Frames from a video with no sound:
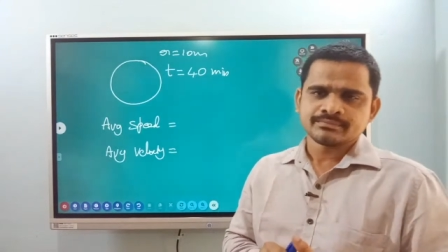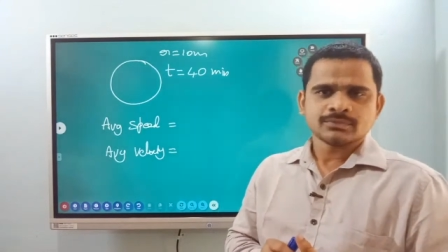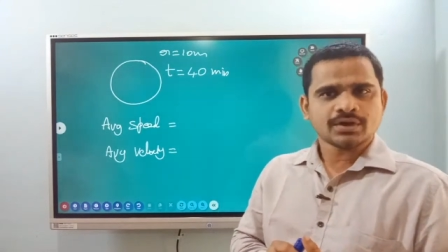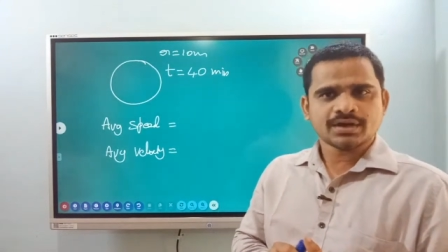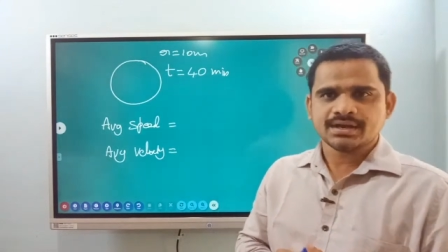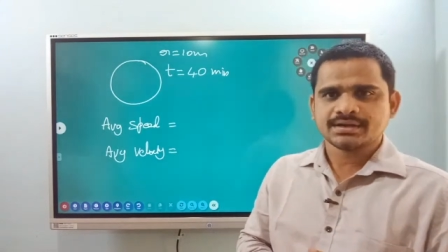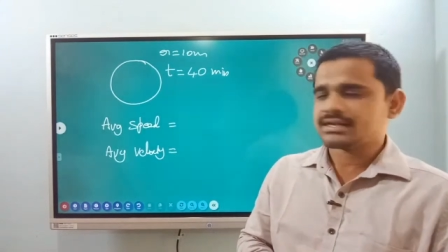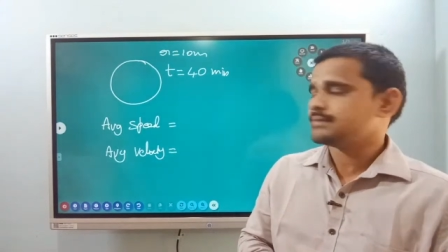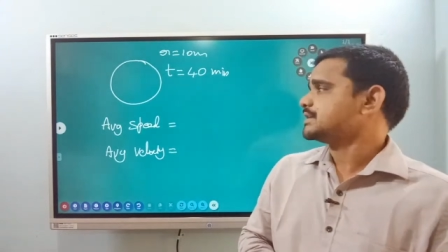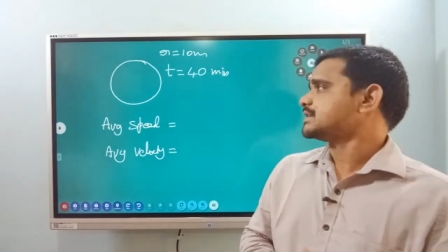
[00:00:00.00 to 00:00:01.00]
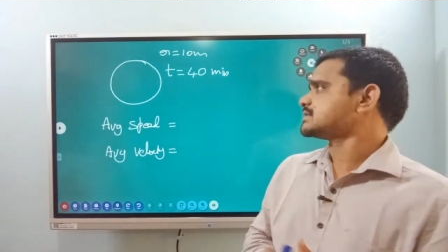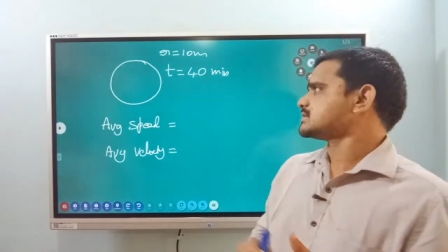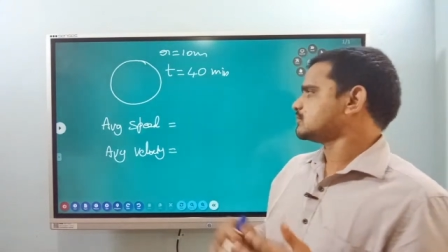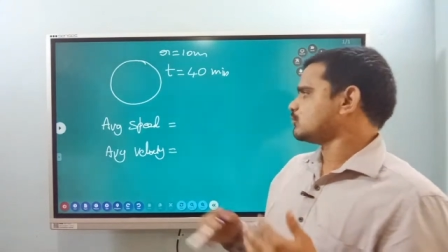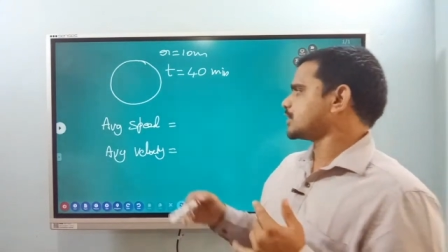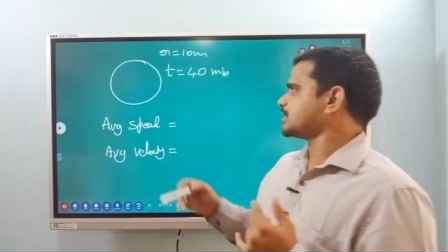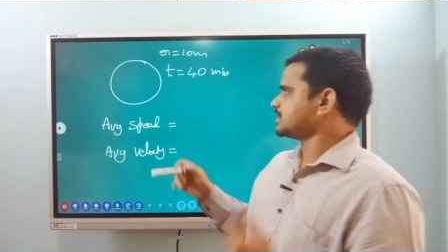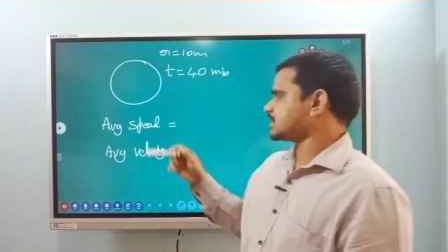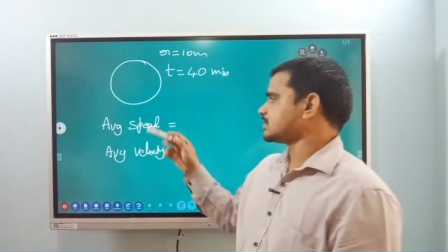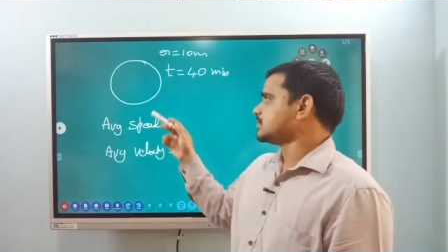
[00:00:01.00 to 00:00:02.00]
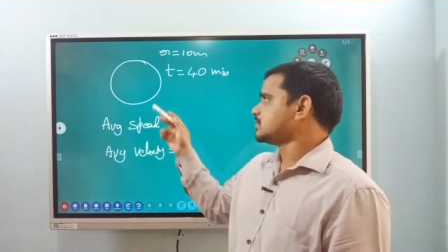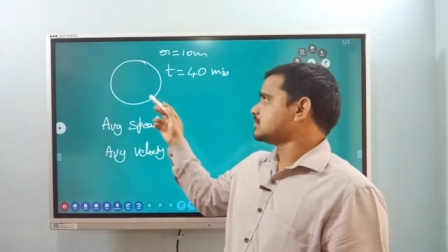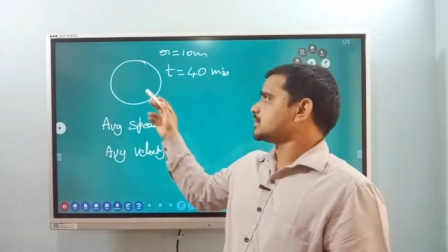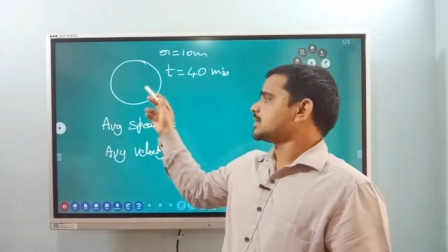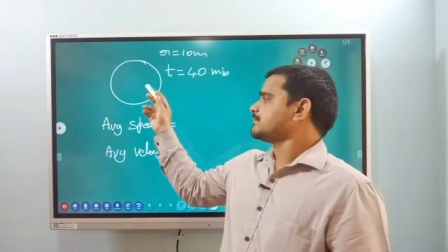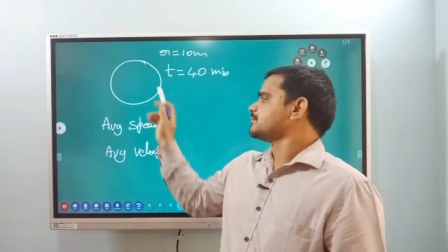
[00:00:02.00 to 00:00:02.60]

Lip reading: Okay, 10 meters walking here. Okay,